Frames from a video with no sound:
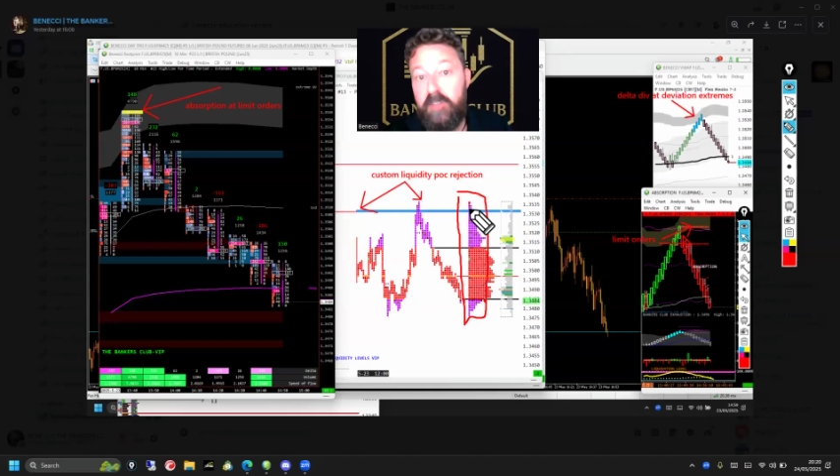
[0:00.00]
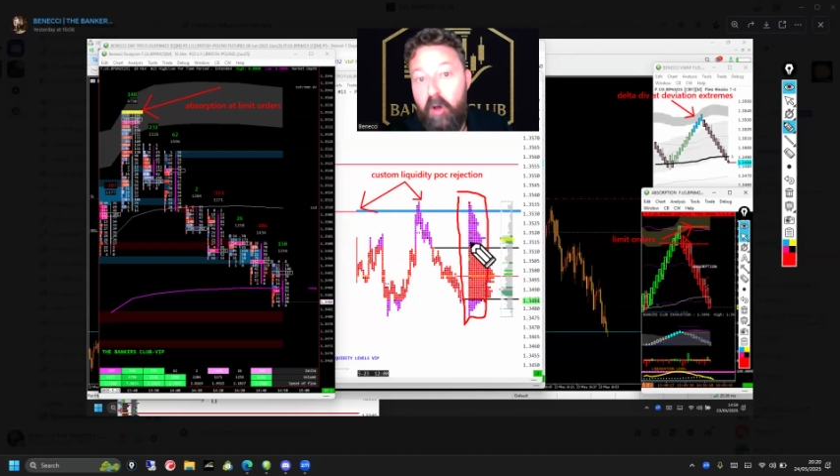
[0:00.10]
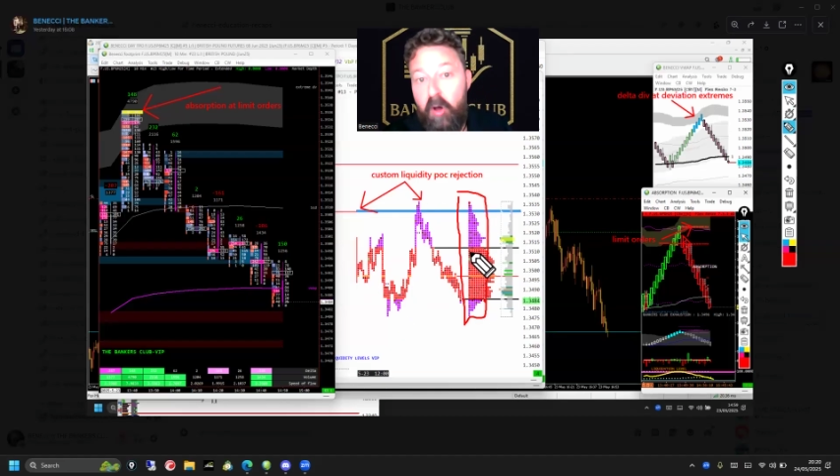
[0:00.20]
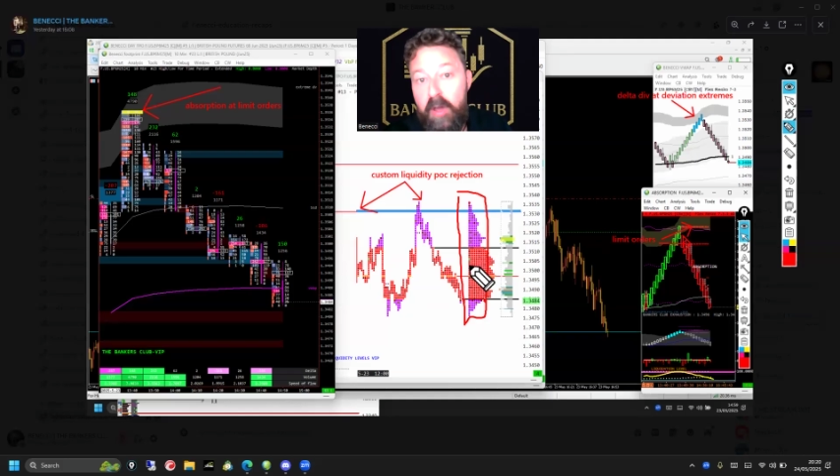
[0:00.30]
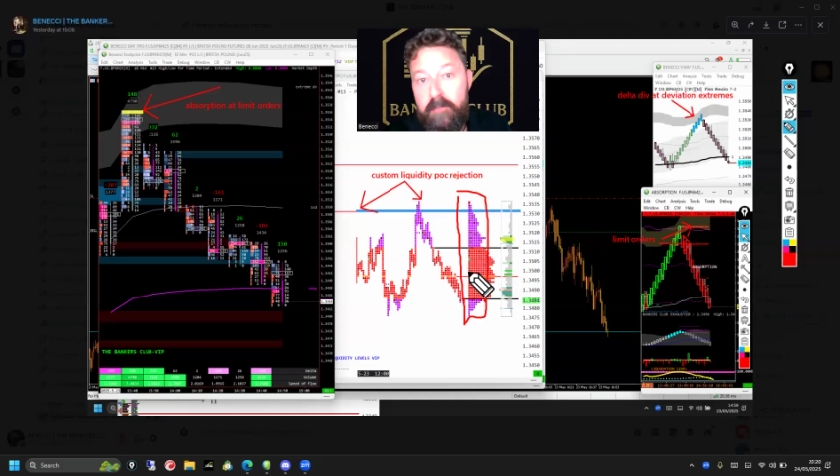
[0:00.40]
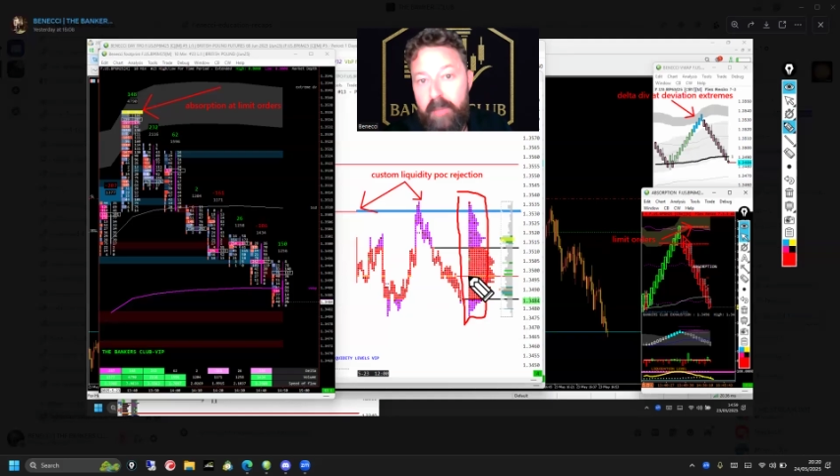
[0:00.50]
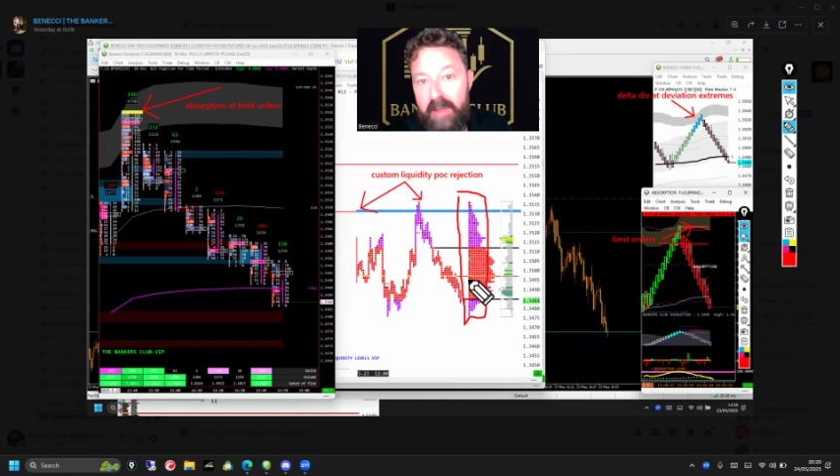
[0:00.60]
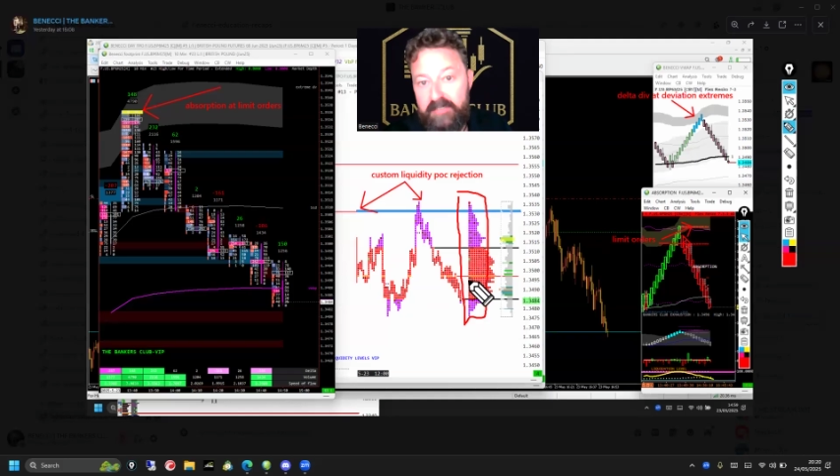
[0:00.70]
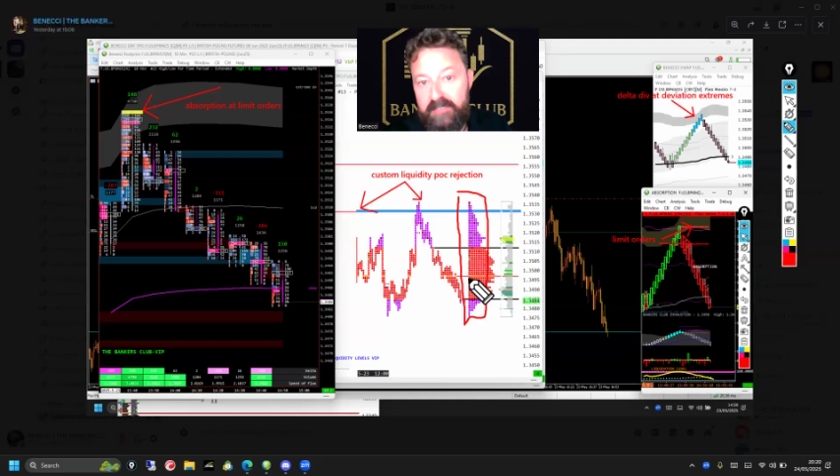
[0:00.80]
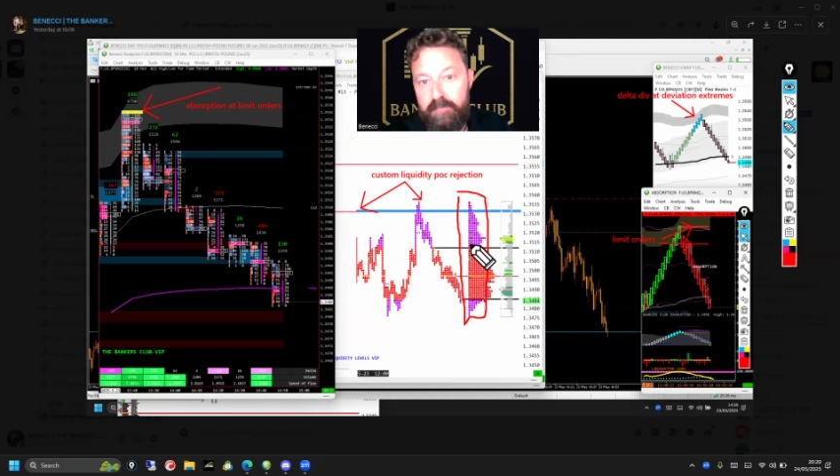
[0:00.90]

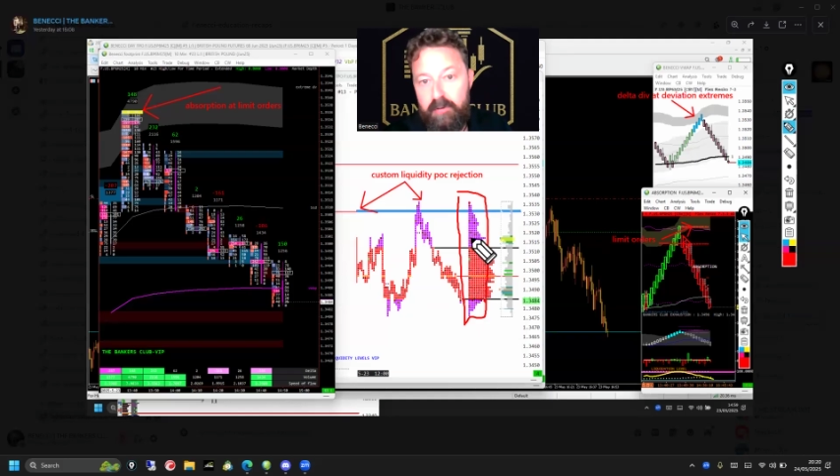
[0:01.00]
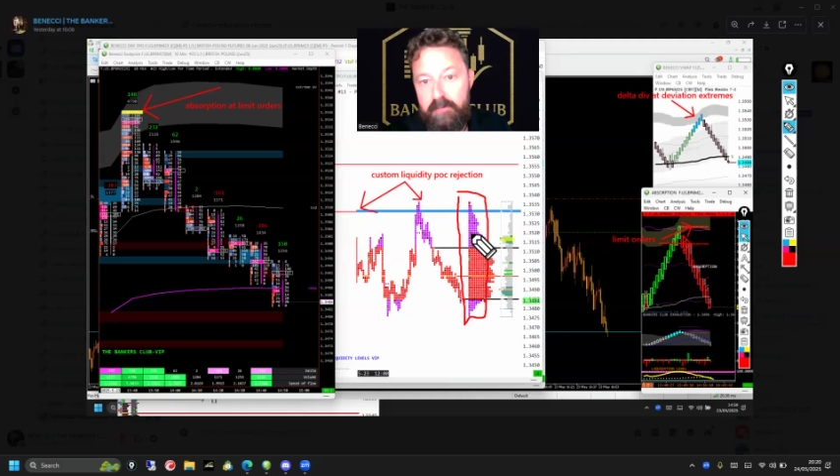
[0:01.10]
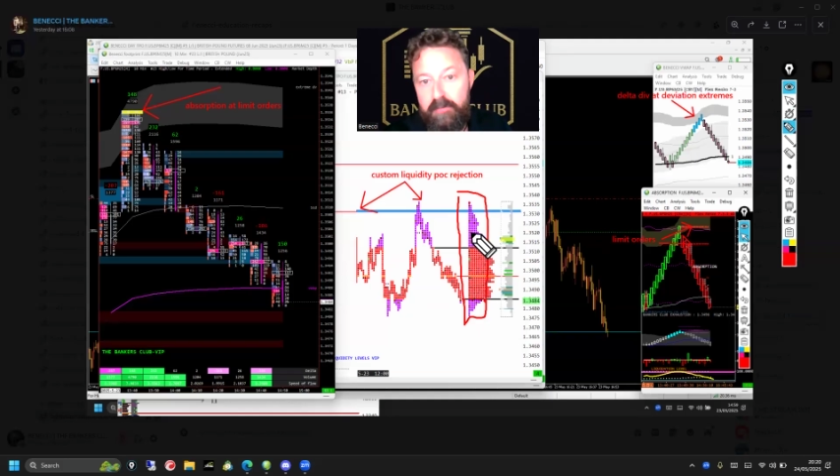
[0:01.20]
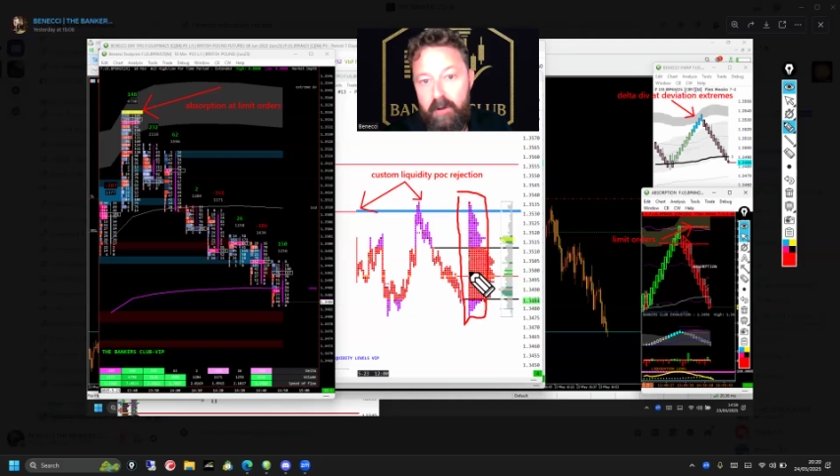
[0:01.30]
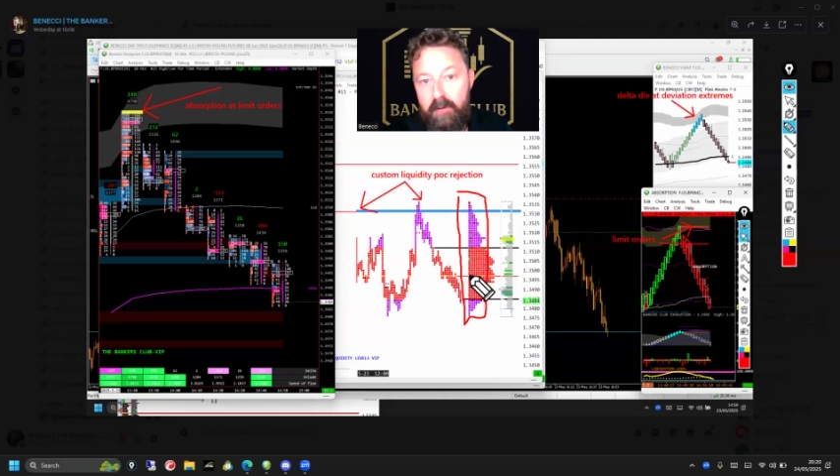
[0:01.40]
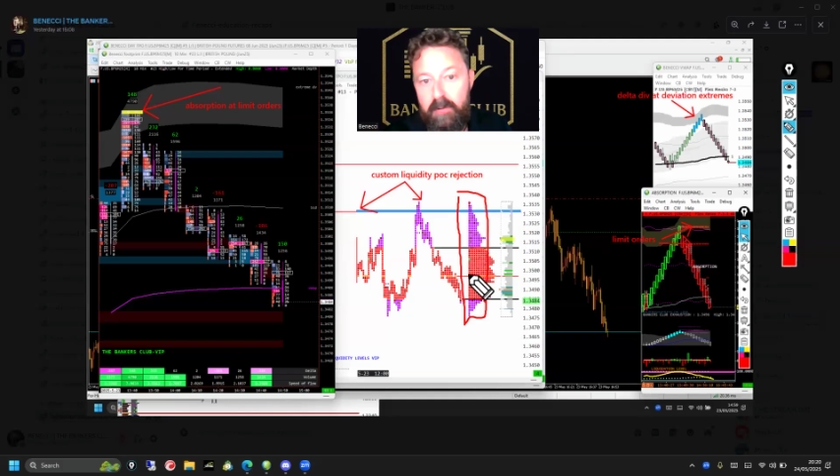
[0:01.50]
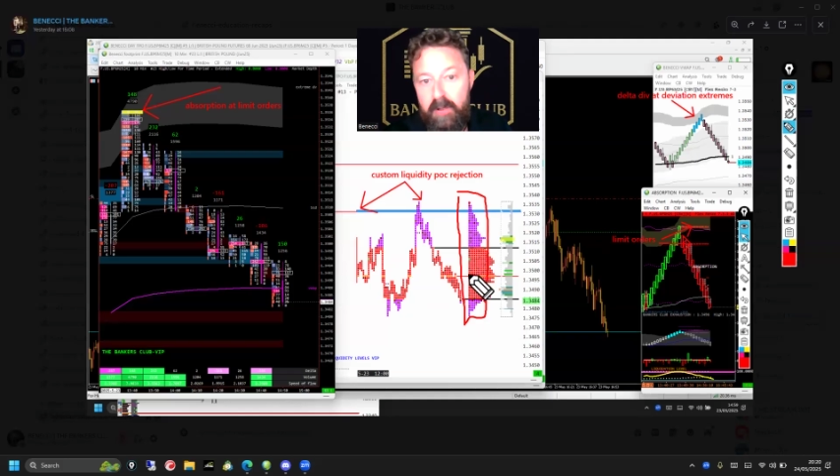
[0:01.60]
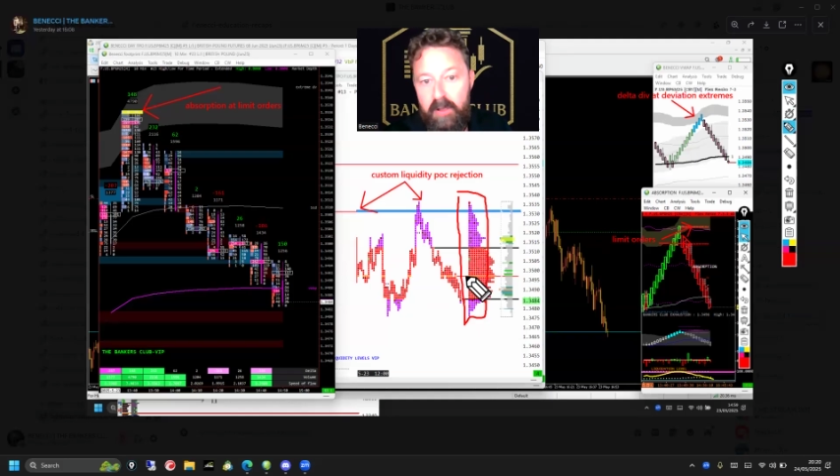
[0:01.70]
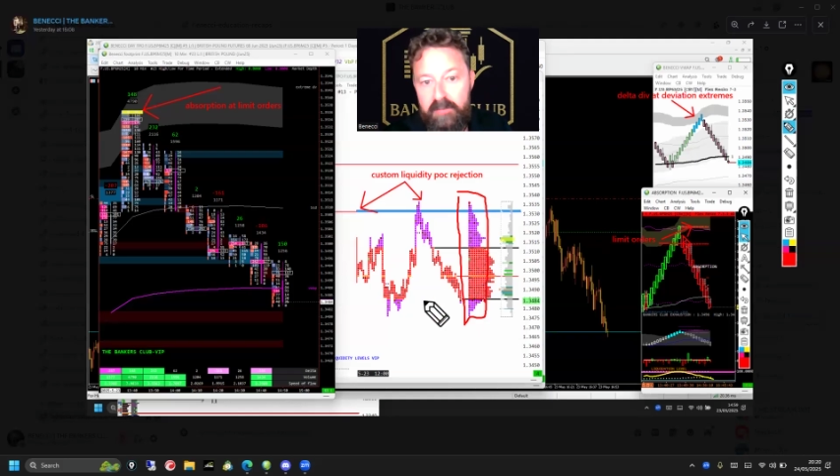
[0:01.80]
time-based profile.